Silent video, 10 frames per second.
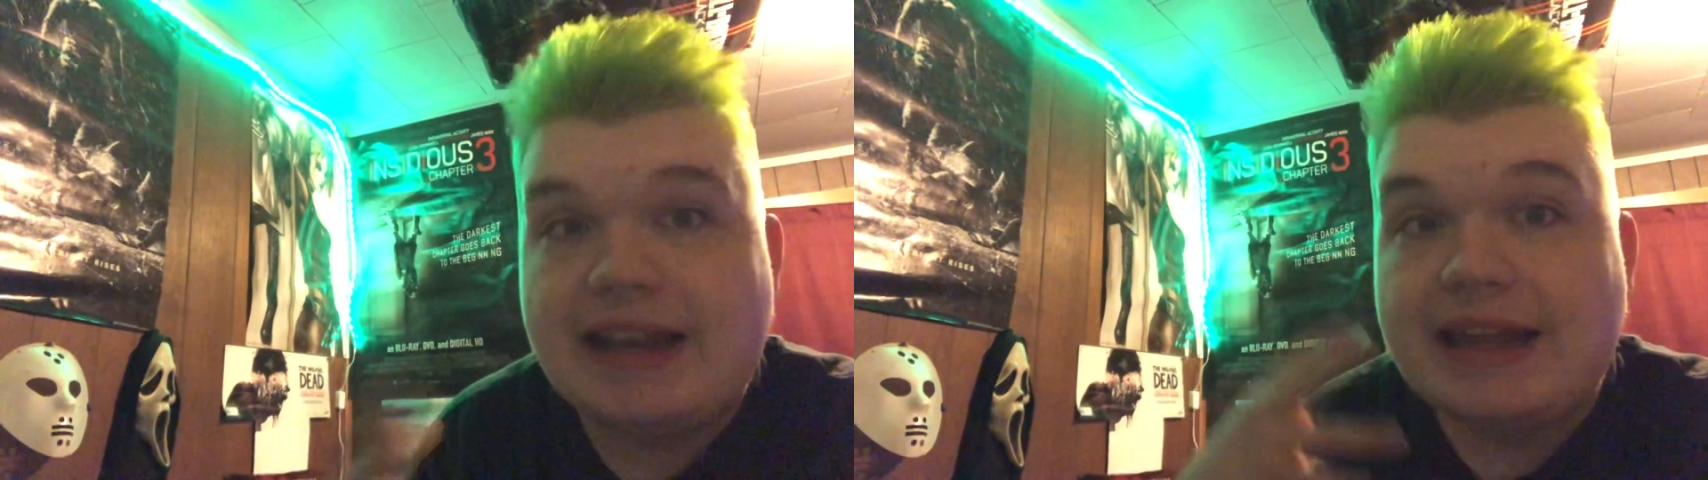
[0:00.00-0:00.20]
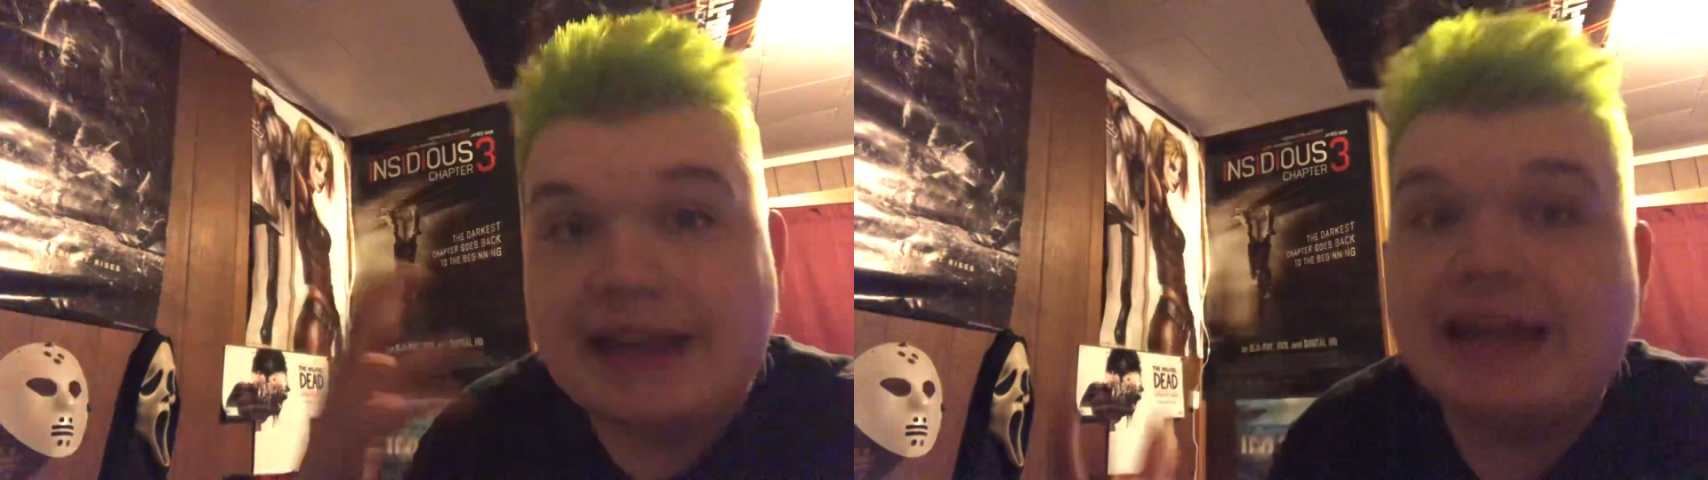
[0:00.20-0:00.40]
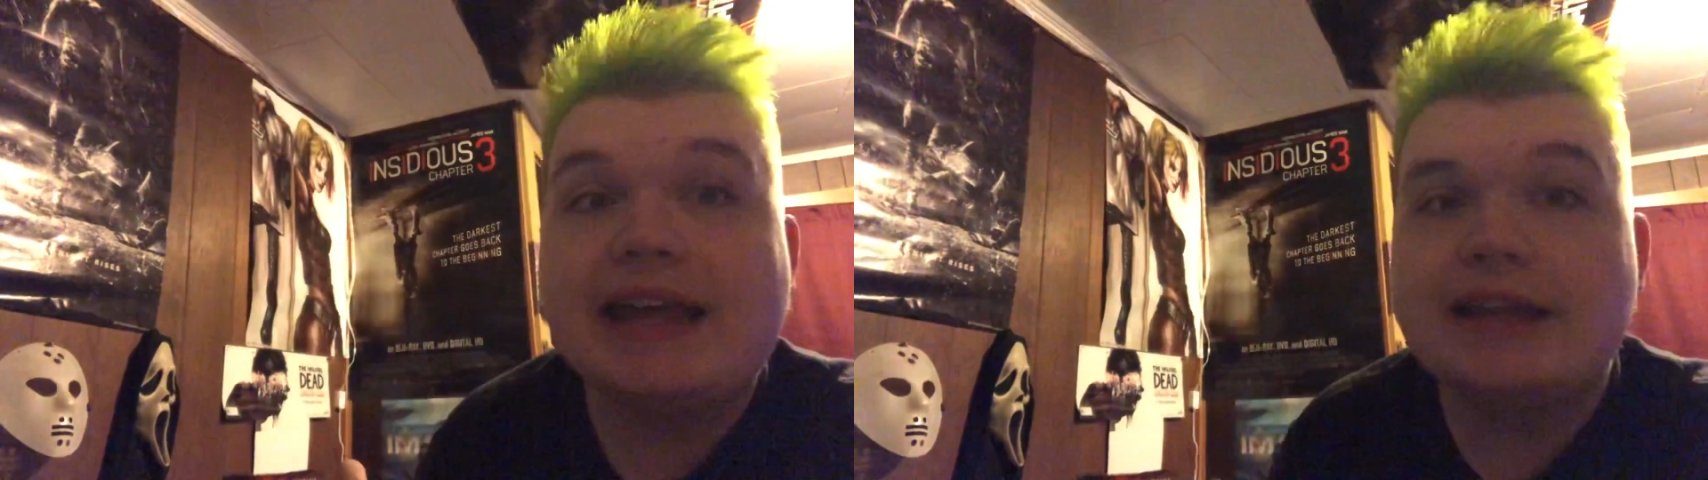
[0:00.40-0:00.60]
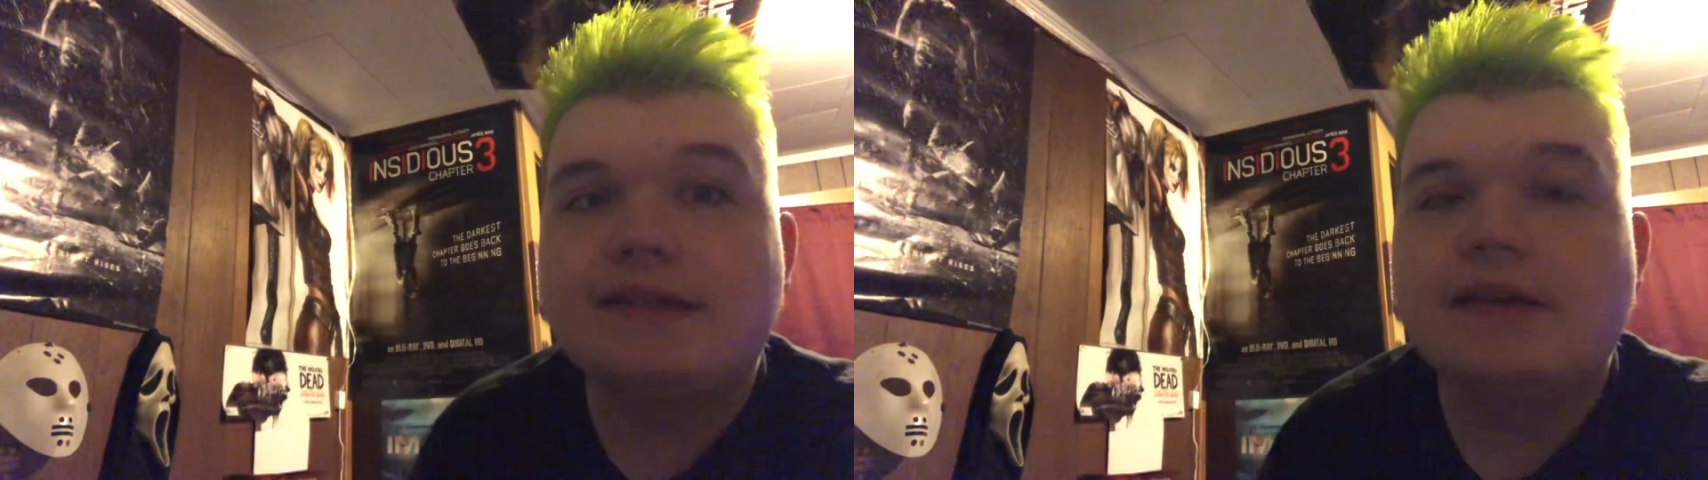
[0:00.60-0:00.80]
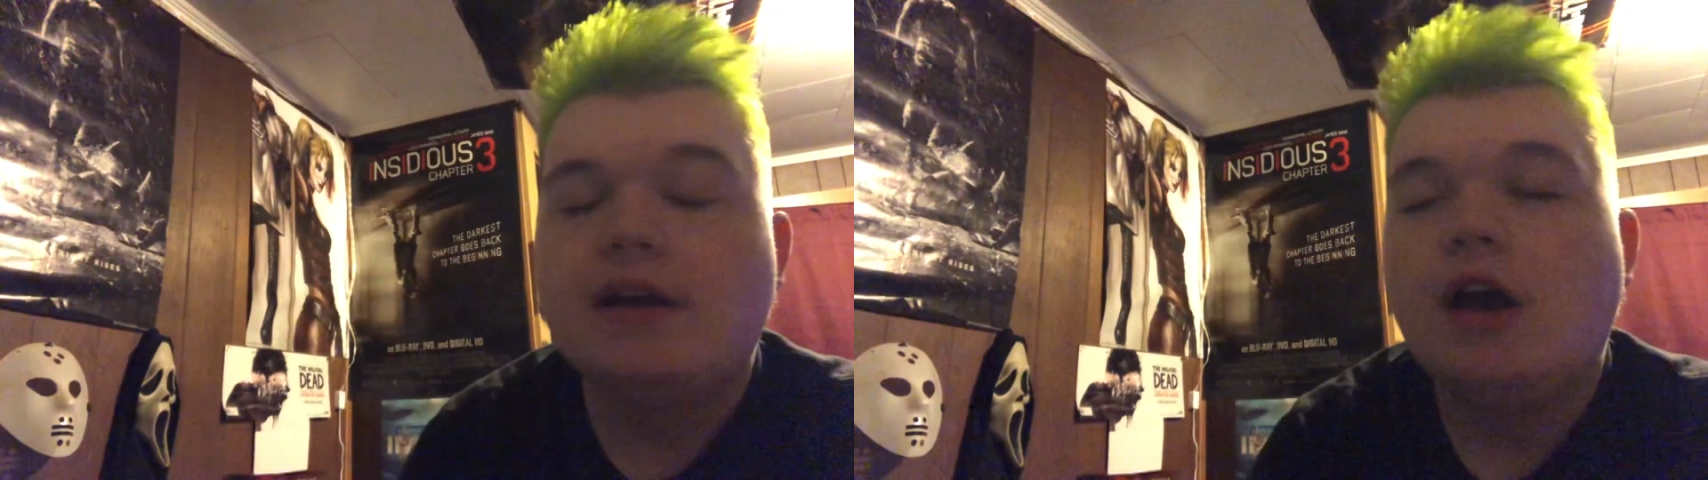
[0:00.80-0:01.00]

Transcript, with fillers: and get